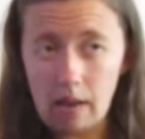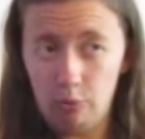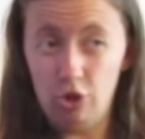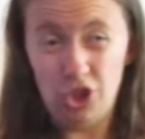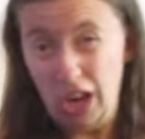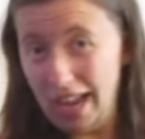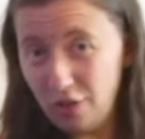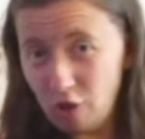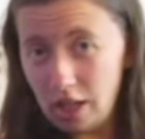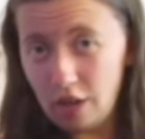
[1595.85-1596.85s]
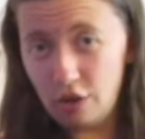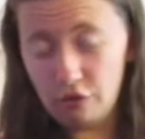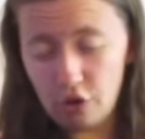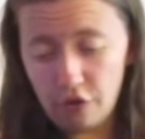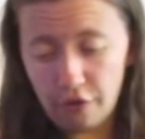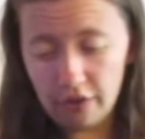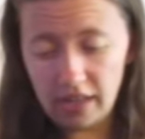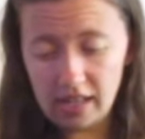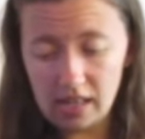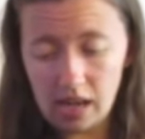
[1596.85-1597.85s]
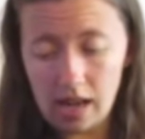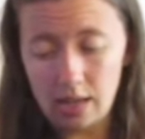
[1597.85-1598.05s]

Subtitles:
I'm going to try and write a review for this